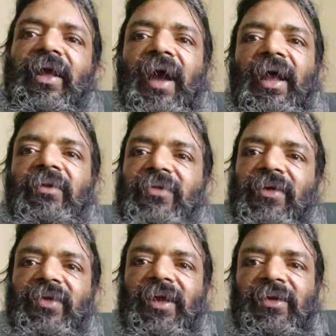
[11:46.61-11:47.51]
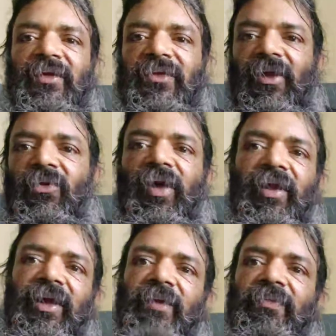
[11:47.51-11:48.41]
can, since it is a
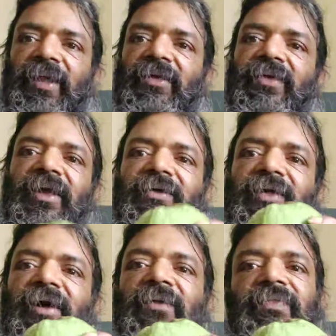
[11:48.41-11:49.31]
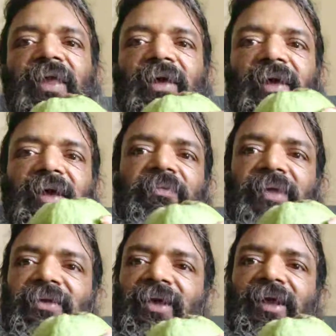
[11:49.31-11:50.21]
circular, if this is
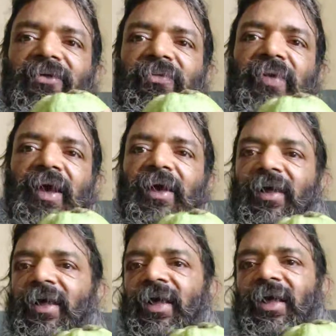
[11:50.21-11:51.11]
a sphere,